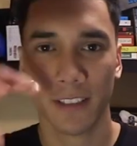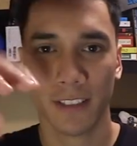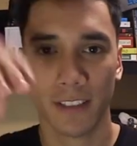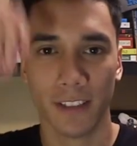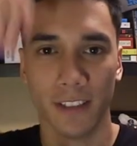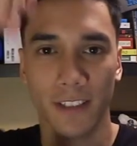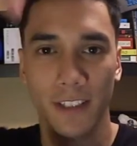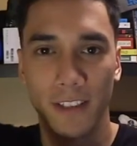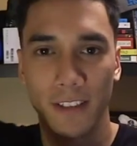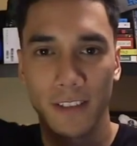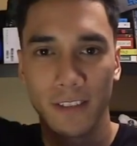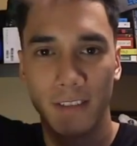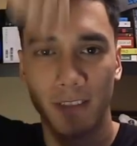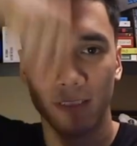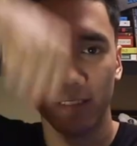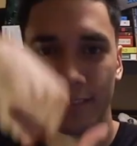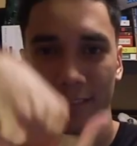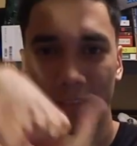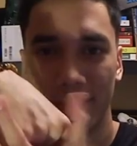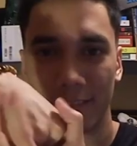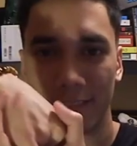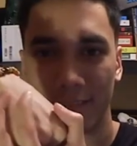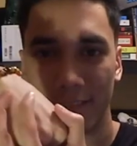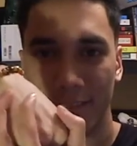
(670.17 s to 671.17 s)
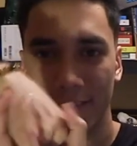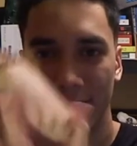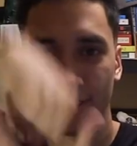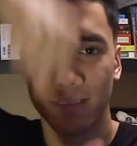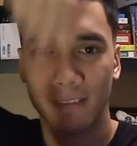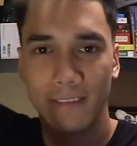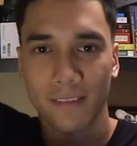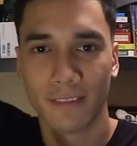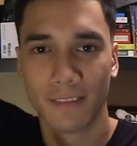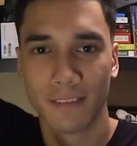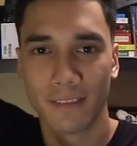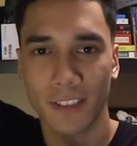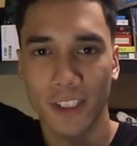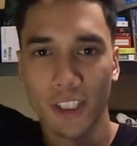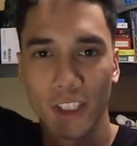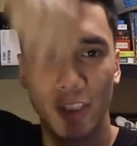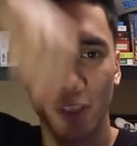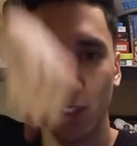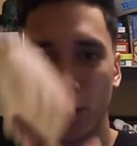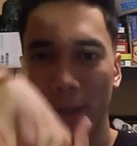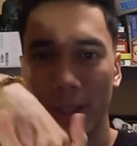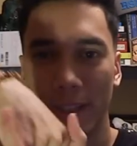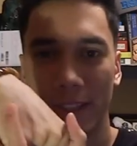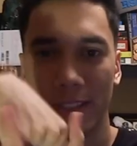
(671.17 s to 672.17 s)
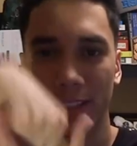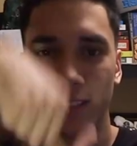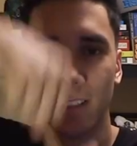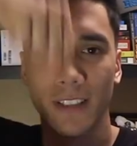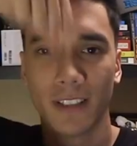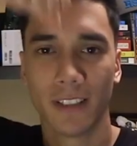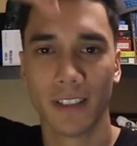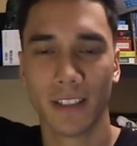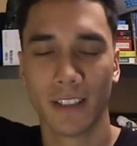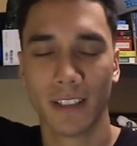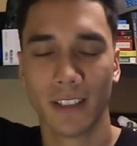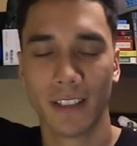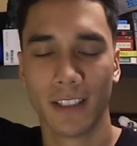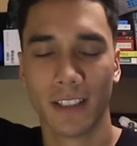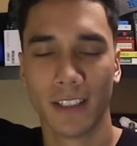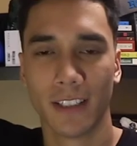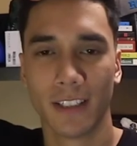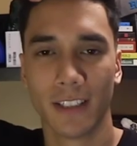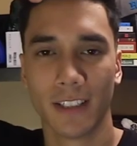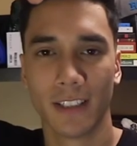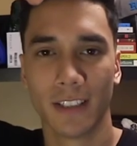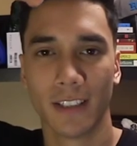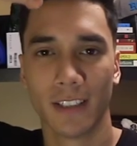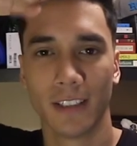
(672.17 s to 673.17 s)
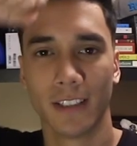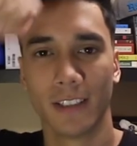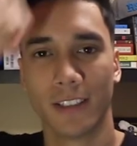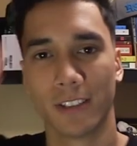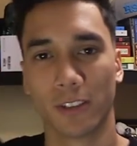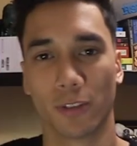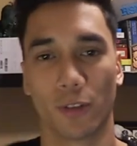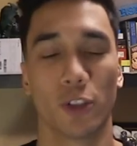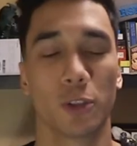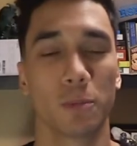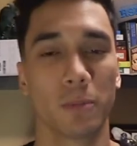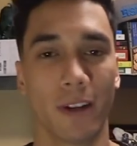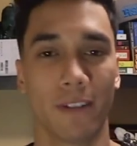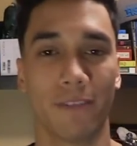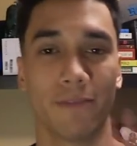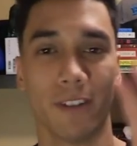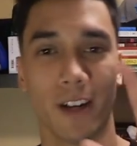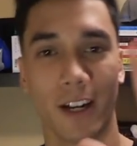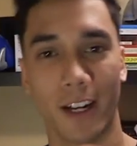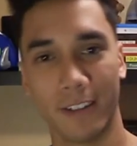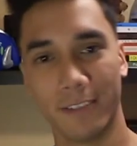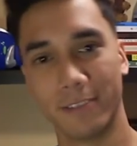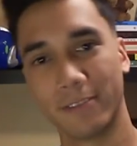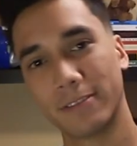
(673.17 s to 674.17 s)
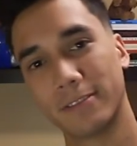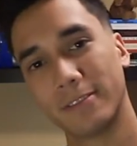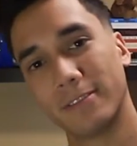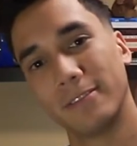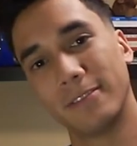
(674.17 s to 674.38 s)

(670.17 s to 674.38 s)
You know? Just do it. So those are my five